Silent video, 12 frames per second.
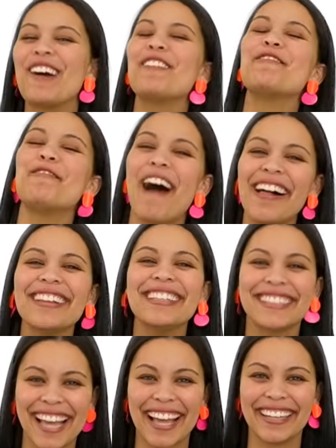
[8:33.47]
Well
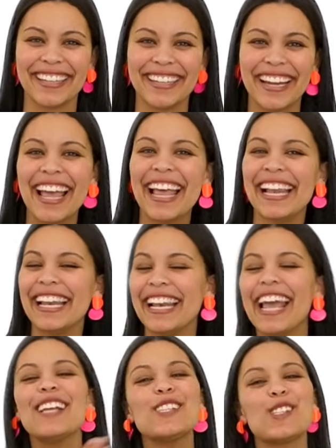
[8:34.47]
done!
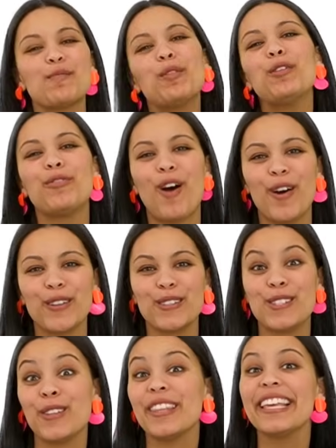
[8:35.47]
Let's move on
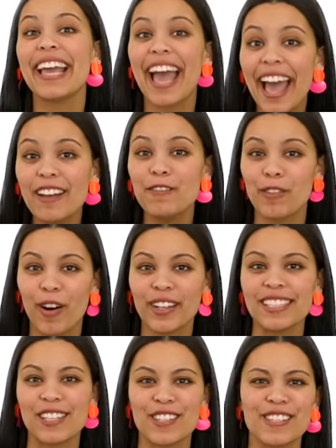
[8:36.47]
to the
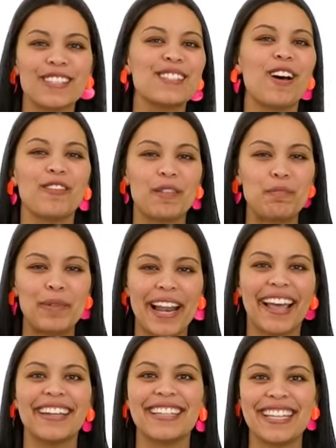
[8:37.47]
advantages of a
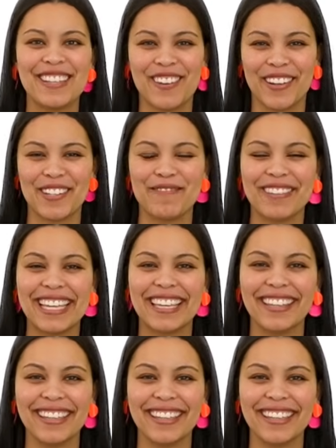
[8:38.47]
planned economy.